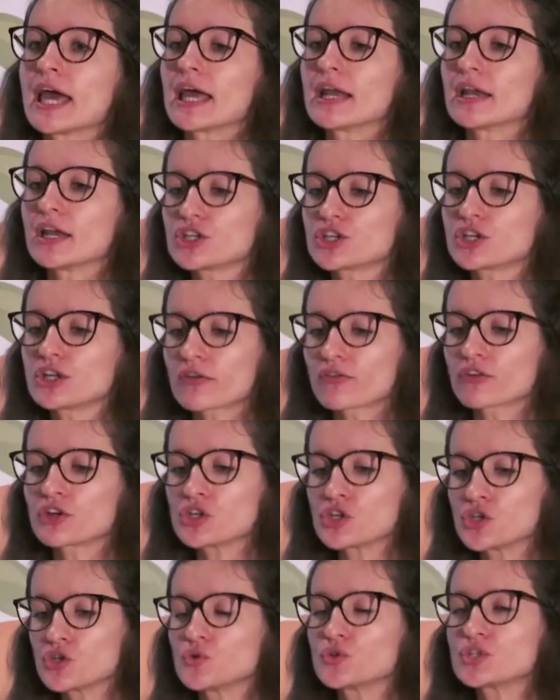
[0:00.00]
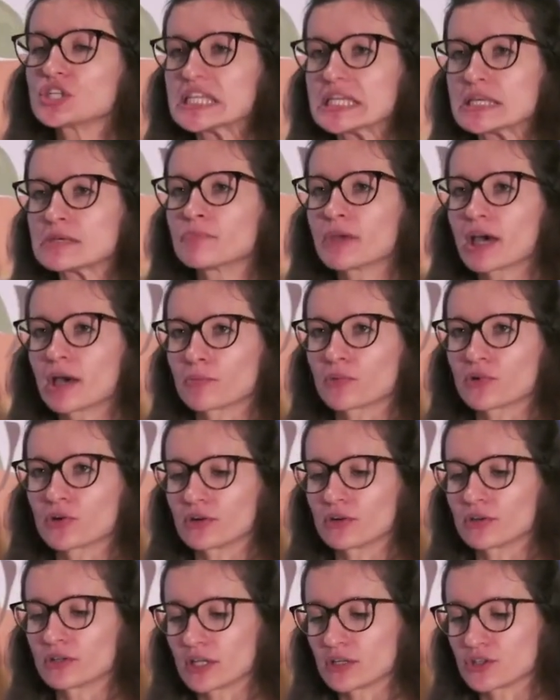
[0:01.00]
And each and every new team
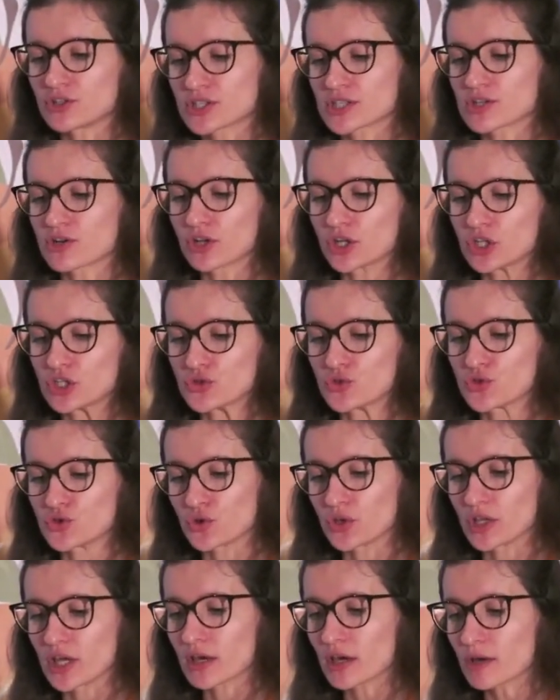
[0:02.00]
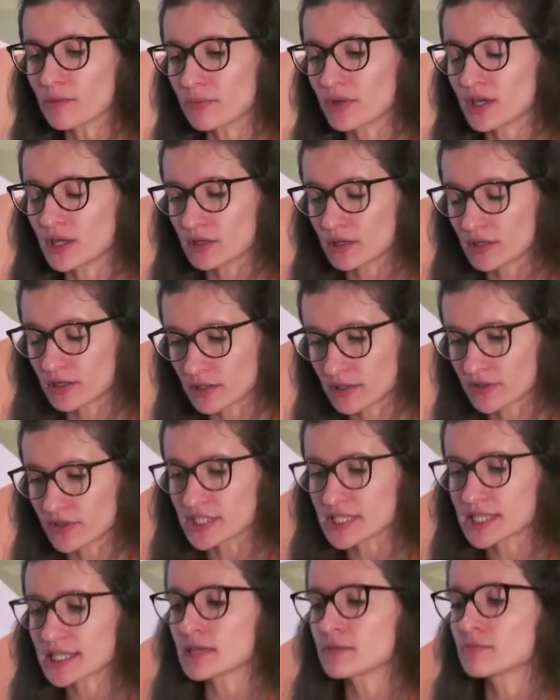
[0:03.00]
member that started to join
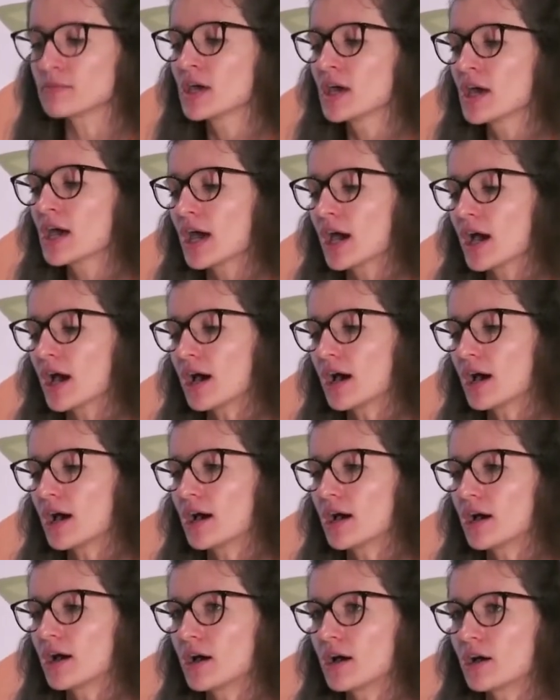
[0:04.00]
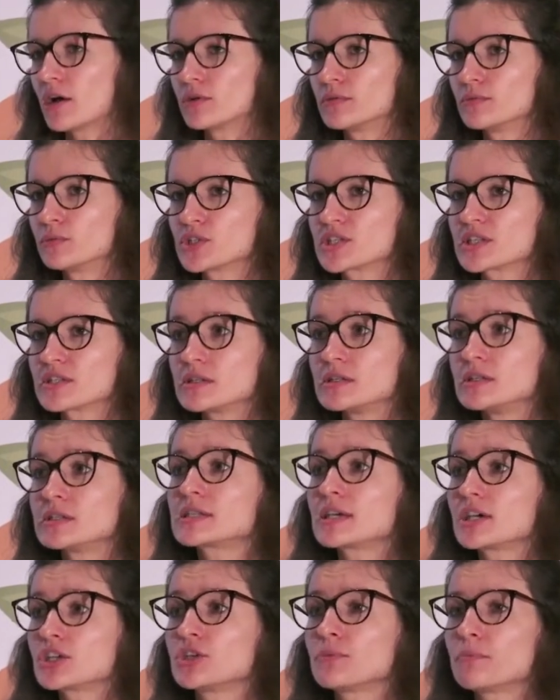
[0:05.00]
the team was in
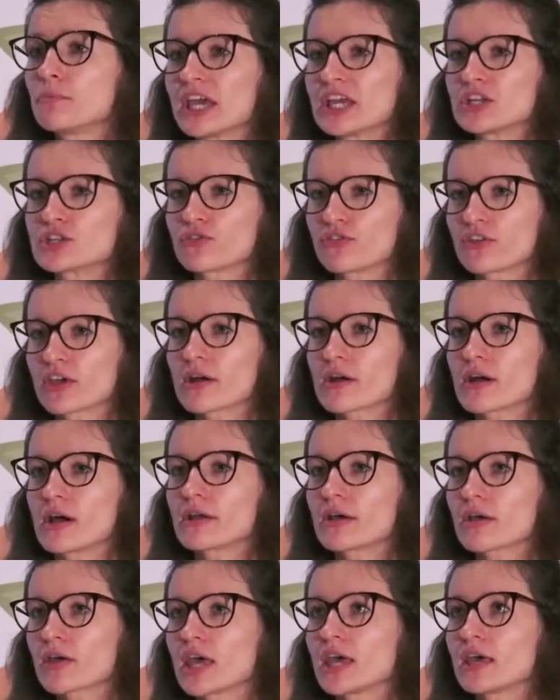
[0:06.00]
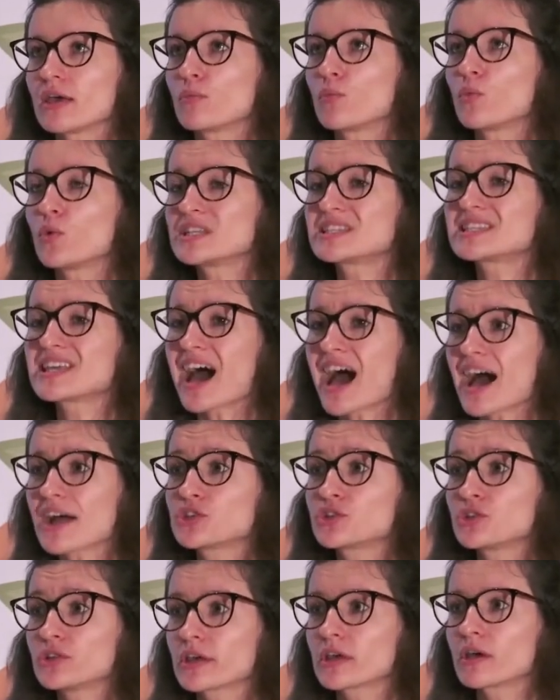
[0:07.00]
such a pain to figure out, okay, what's
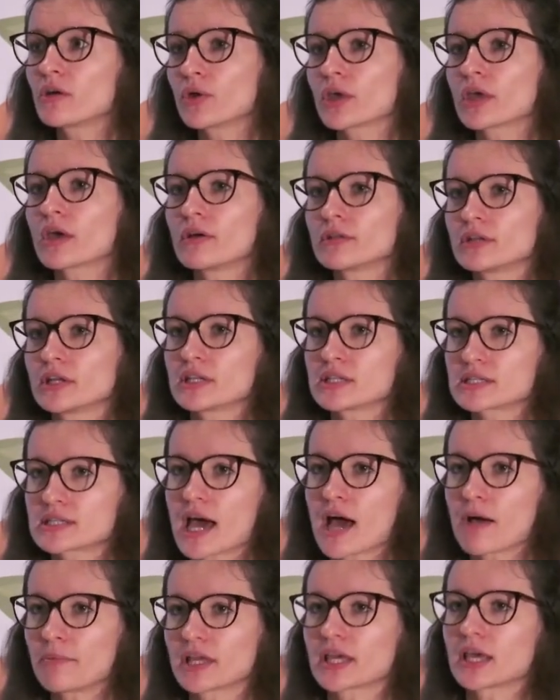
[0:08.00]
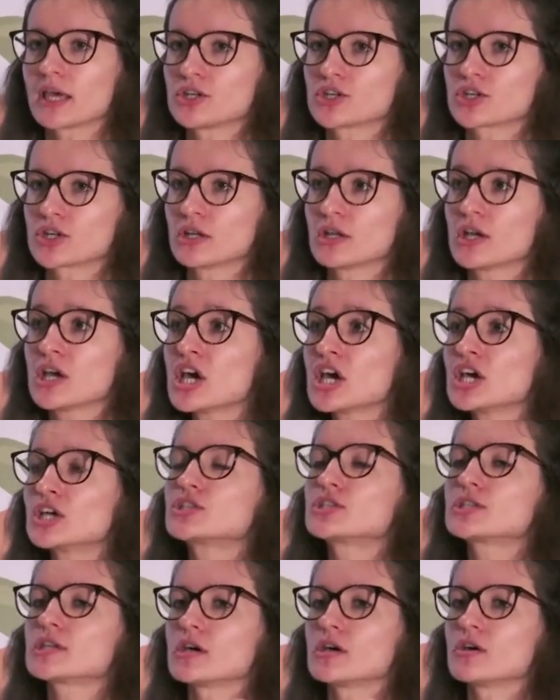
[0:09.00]
actually going on in this application?
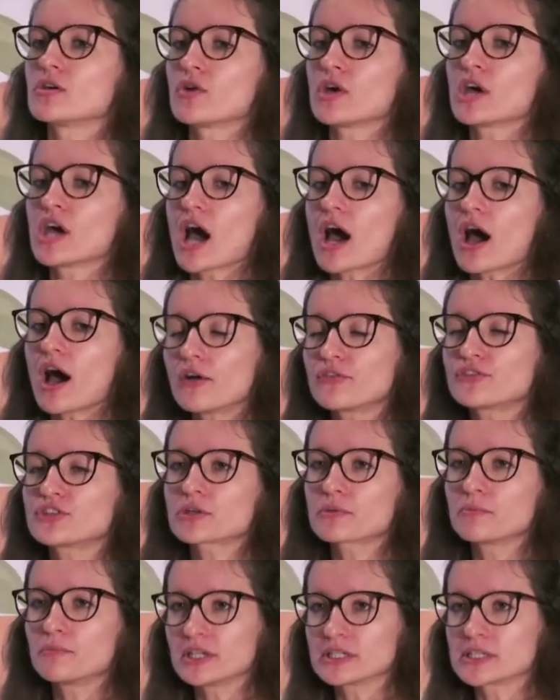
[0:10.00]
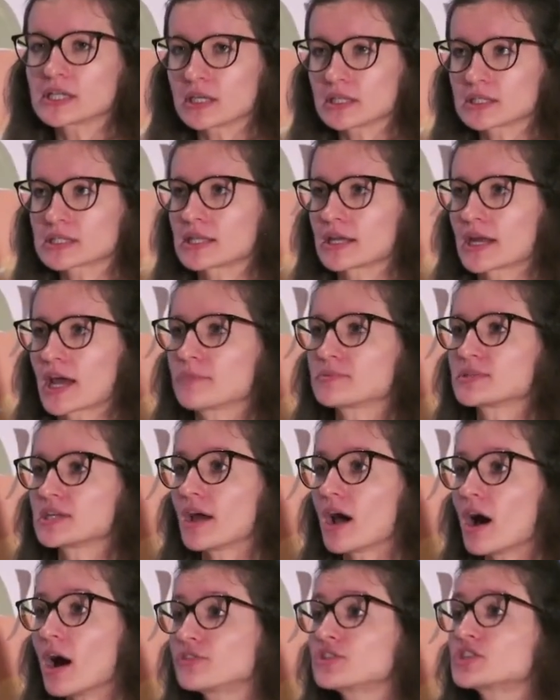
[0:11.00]
So after building instant apps
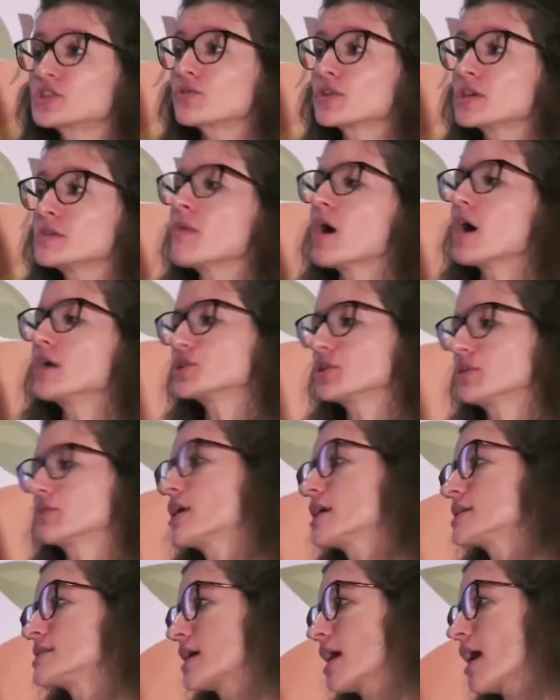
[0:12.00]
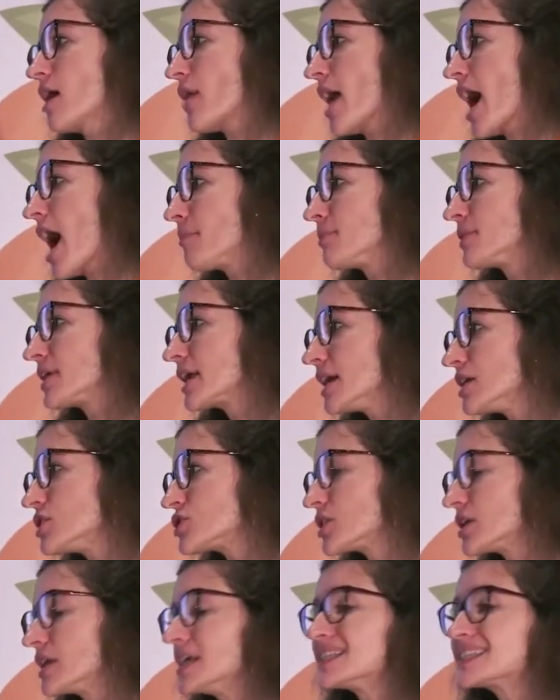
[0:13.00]
and after remodularizing our
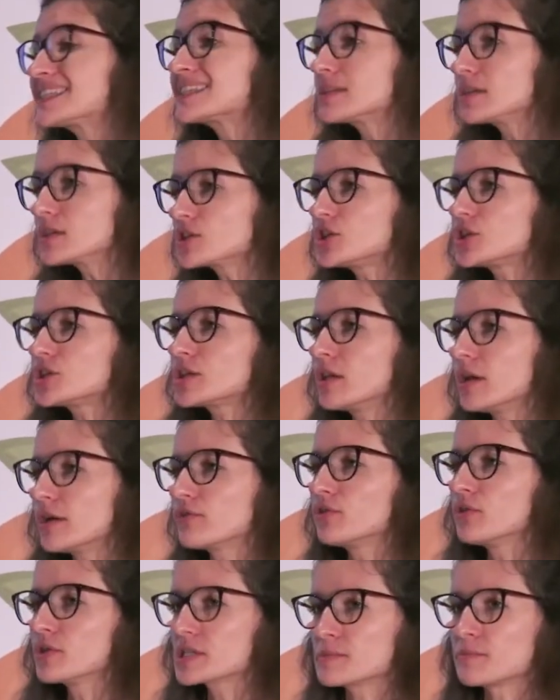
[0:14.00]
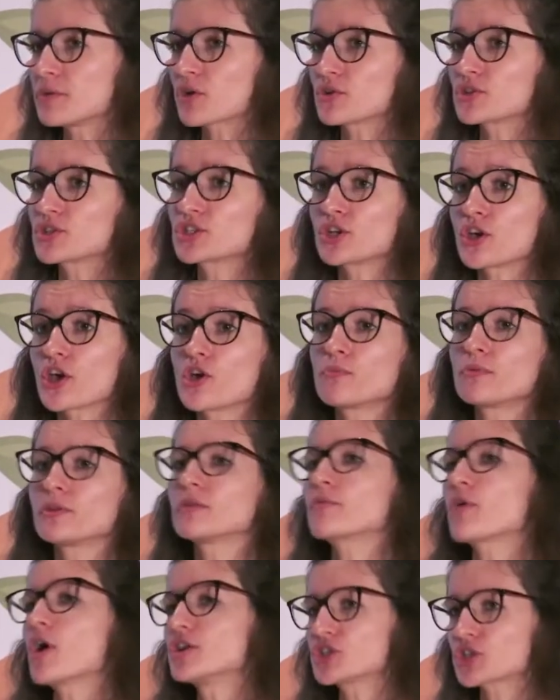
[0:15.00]
application, it's such a delightful experience to
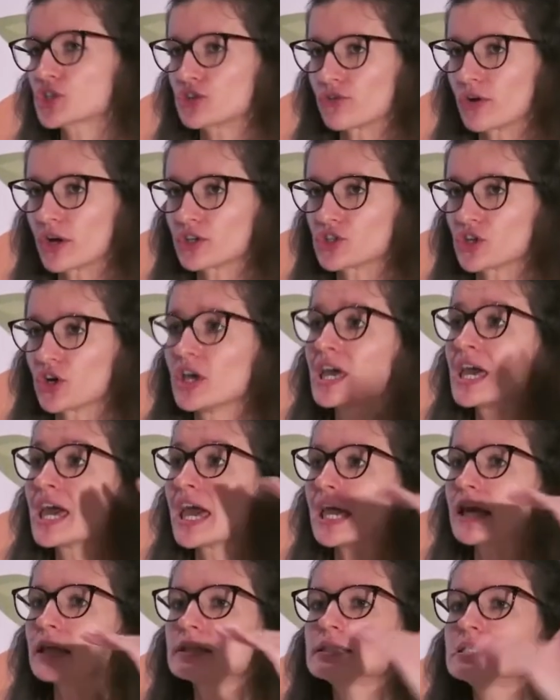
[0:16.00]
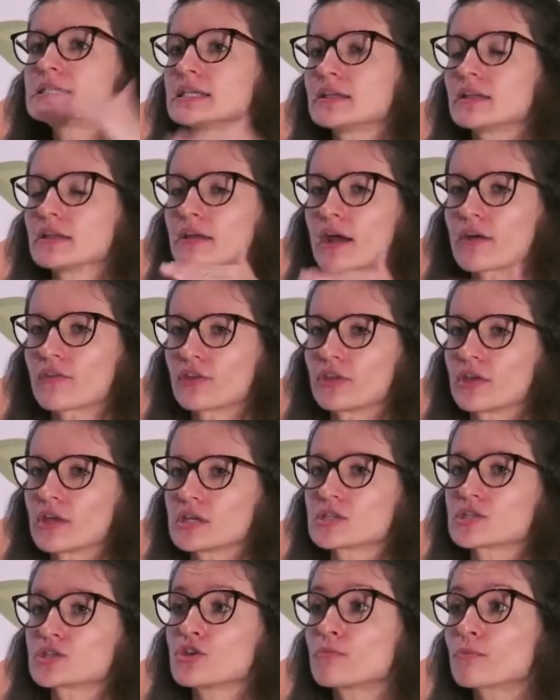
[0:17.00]
open the project structure and see that
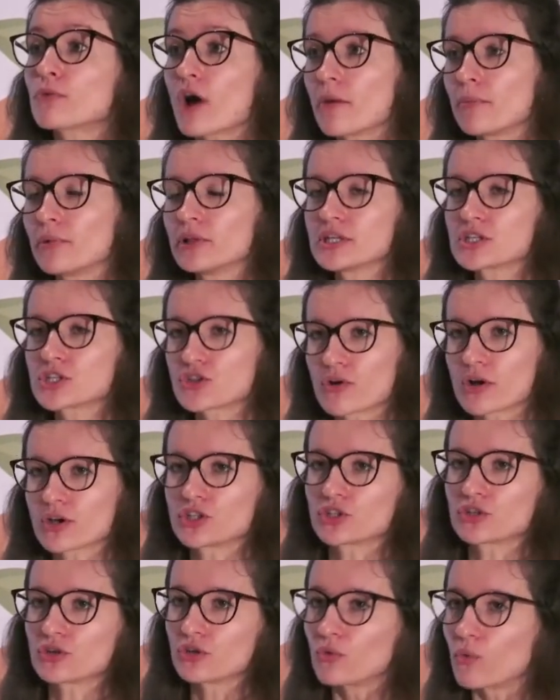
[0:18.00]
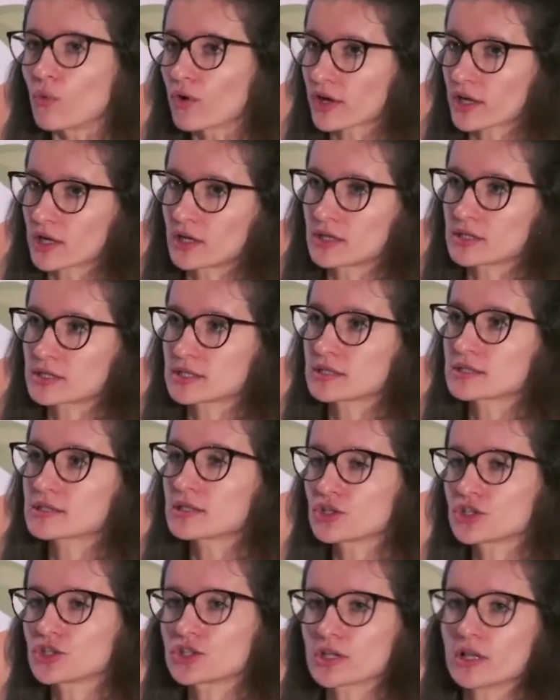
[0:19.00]
everything is so properly structured and organized. It's
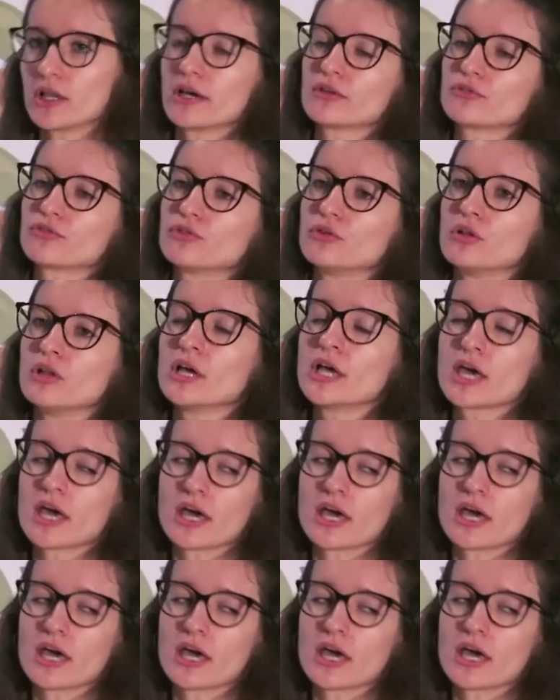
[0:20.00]
such a delightful